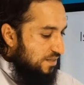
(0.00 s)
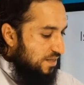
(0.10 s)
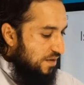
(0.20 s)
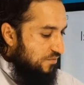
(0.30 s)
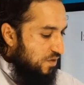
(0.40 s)

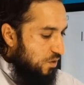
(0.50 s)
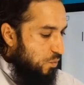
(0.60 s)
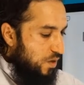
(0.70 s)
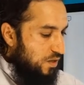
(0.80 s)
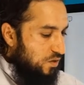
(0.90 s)
heavy
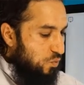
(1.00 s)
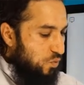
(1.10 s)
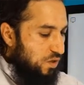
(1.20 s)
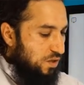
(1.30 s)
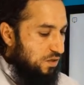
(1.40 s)
when
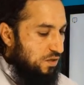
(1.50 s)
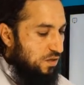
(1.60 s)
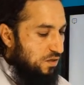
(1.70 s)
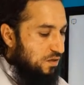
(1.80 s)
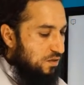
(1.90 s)

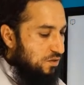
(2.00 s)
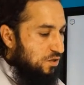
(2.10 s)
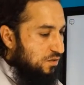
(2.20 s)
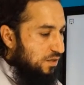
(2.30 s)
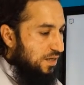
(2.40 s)
the